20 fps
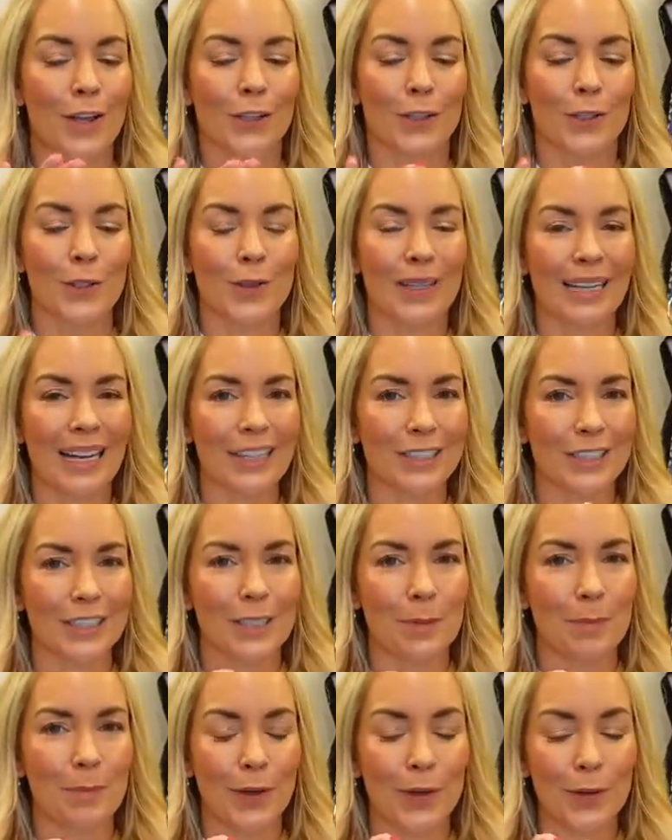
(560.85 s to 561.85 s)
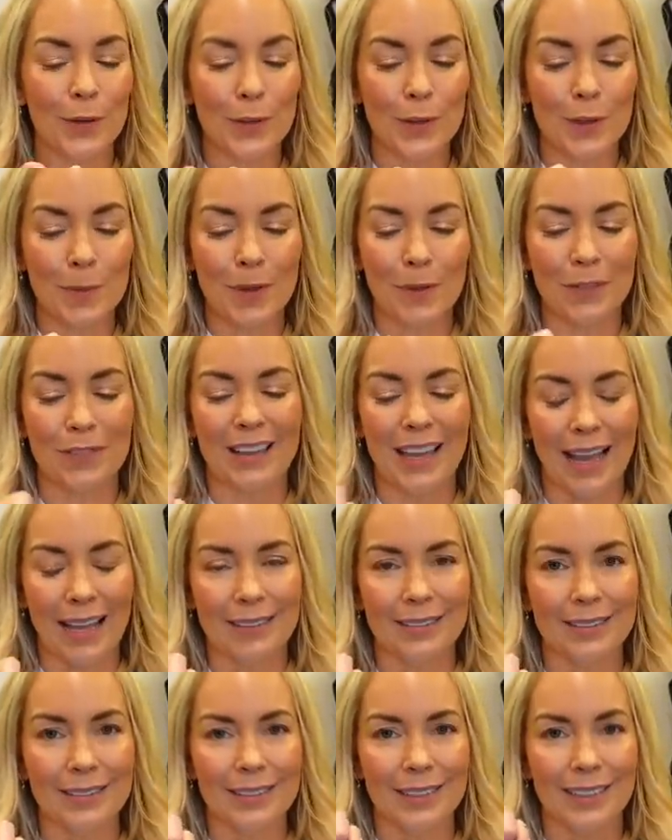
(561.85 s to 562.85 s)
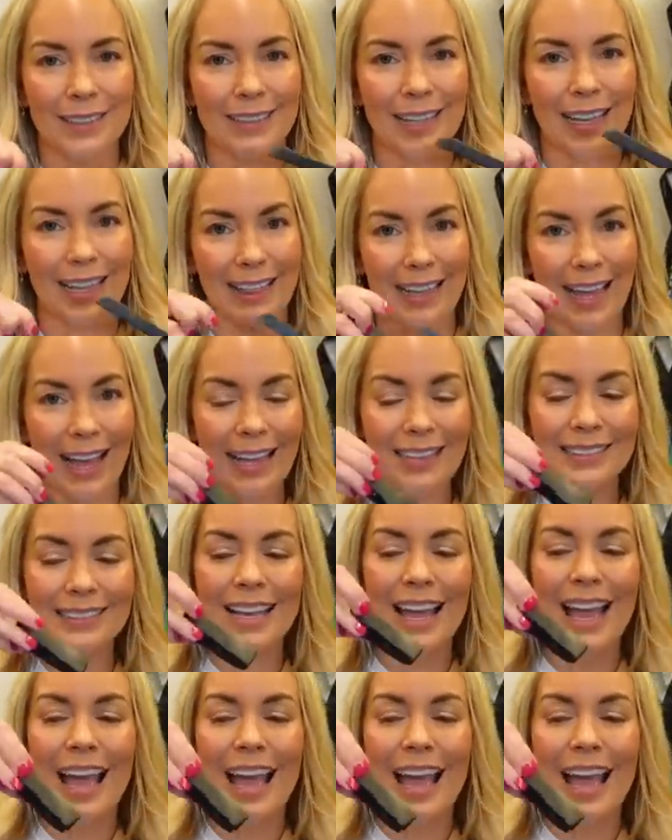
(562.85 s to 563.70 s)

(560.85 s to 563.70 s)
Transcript: So you can actually pull them off the end like that,